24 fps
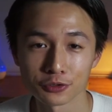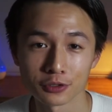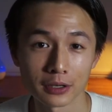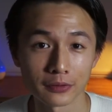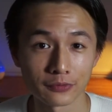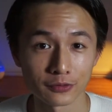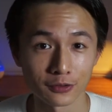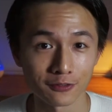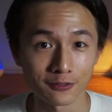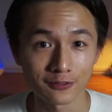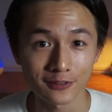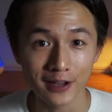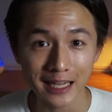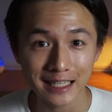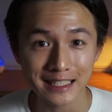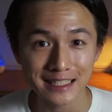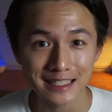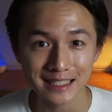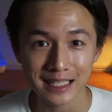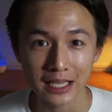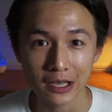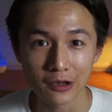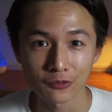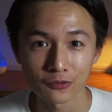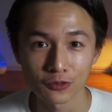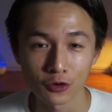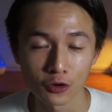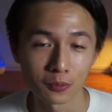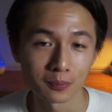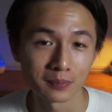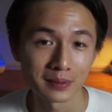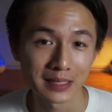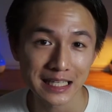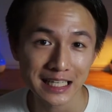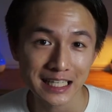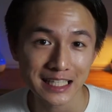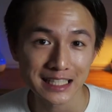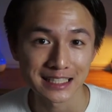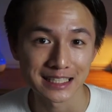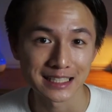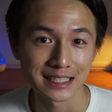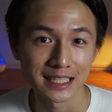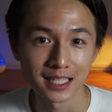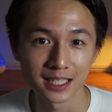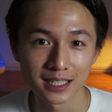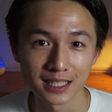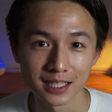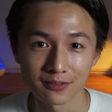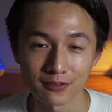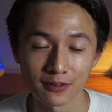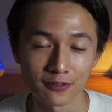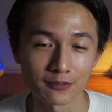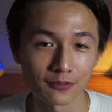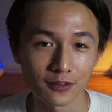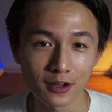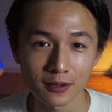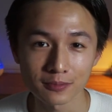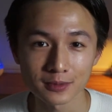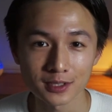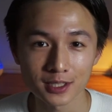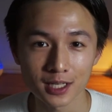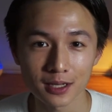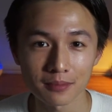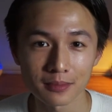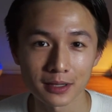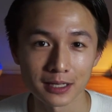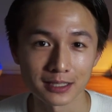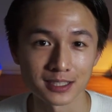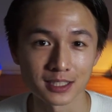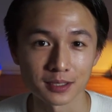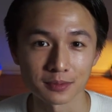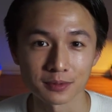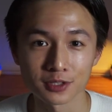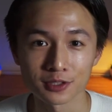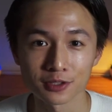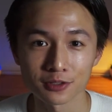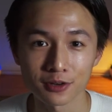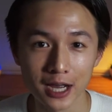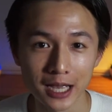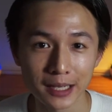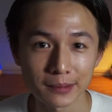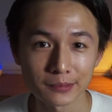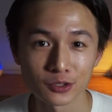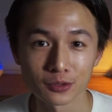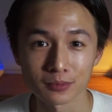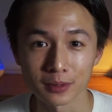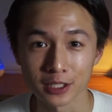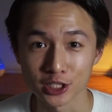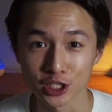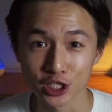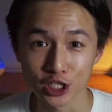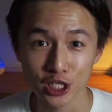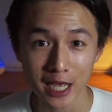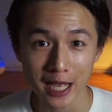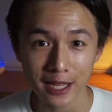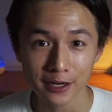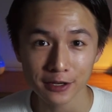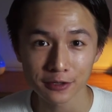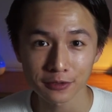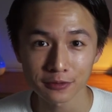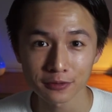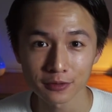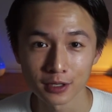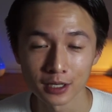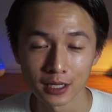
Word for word: If you find this helpful, please give a thumbs up and subscribe to my channel.